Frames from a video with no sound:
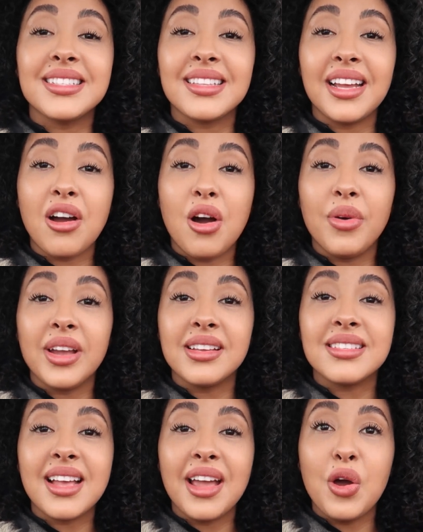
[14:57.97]
like
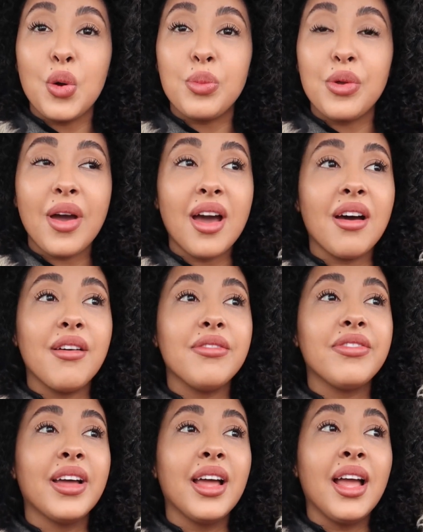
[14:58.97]
always, I hope you have
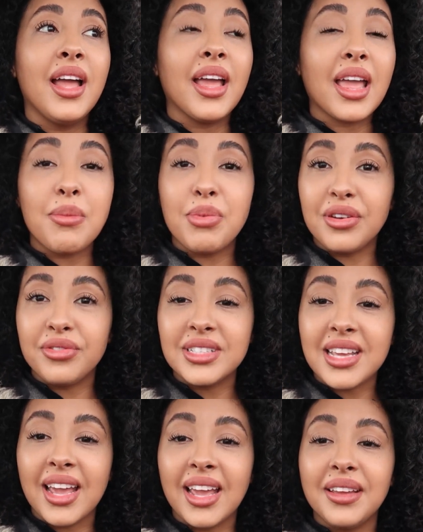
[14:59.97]
a beautiful
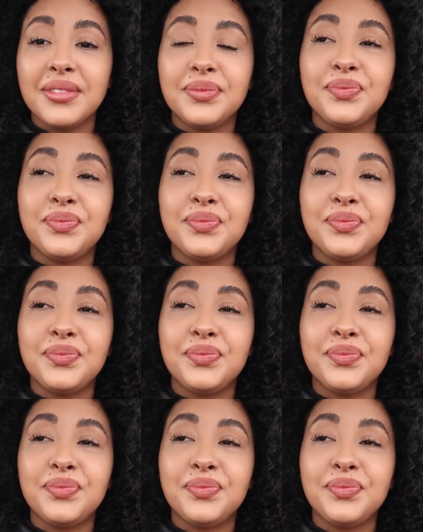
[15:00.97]
day.